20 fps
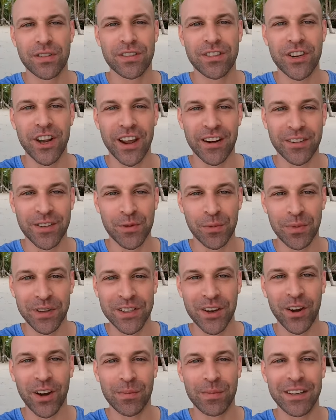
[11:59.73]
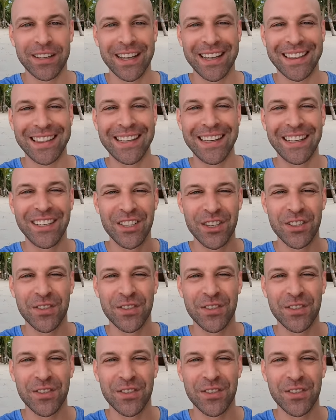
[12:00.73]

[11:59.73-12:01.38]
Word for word: channels will be talking about that thing,